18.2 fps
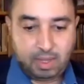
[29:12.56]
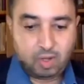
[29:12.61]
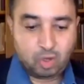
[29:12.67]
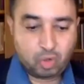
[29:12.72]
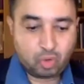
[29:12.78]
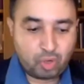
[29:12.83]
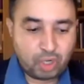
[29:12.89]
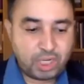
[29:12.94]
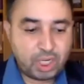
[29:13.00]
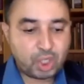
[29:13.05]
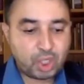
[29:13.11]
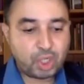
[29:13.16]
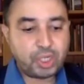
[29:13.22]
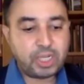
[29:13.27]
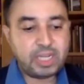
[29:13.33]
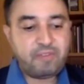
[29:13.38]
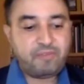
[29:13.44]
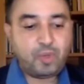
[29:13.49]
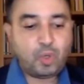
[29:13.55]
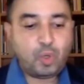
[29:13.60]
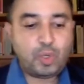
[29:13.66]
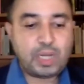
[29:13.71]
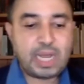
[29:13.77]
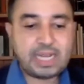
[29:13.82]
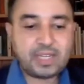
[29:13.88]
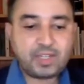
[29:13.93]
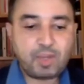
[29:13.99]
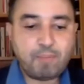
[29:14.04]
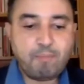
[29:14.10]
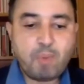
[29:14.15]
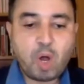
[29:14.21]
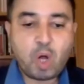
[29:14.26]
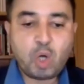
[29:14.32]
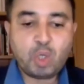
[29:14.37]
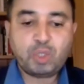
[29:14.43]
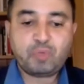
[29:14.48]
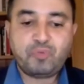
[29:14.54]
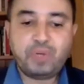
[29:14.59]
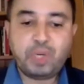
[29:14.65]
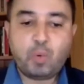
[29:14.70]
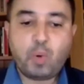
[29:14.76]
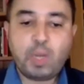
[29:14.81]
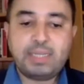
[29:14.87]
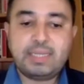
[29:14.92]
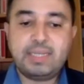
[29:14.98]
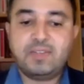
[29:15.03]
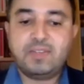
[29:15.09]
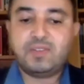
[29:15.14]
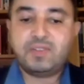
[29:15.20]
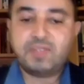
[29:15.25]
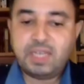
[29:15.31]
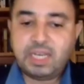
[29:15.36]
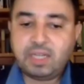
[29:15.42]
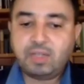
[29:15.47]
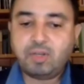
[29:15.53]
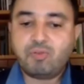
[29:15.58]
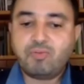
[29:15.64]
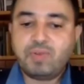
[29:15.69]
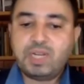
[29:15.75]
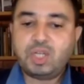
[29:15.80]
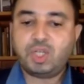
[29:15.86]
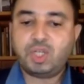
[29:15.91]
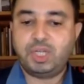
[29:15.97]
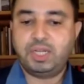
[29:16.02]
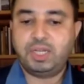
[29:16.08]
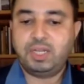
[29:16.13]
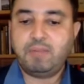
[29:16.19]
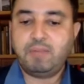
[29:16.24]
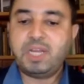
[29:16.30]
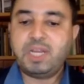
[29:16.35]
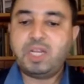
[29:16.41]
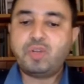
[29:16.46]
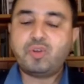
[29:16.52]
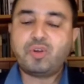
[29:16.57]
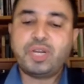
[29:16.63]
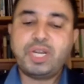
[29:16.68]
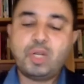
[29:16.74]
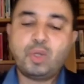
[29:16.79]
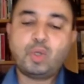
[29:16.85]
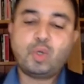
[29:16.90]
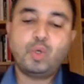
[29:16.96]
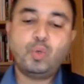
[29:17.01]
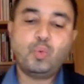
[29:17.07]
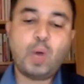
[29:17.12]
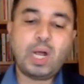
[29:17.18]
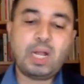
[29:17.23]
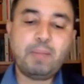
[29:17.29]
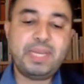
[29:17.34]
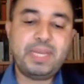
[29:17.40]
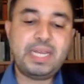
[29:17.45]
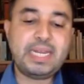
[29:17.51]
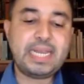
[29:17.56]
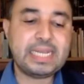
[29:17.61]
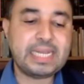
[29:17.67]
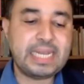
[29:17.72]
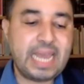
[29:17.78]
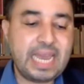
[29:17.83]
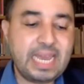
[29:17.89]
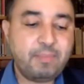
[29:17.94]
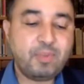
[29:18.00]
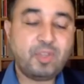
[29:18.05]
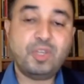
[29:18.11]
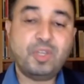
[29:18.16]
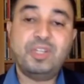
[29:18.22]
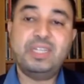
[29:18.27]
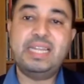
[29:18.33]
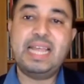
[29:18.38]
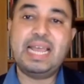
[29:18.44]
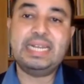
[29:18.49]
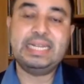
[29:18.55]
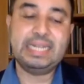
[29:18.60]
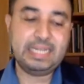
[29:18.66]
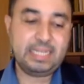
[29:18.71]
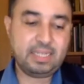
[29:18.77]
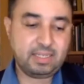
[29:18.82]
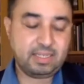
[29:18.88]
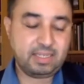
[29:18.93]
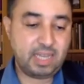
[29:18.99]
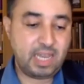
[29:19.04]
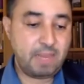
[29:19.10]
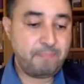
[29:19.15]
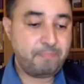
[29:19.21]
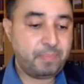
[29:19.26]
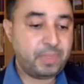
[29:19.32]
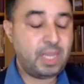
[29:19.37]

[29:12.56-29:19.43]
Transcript: Traditionally viewed as the most frequented sea in the region, the Mediterranean could well be nicknamed the Deadly Sea.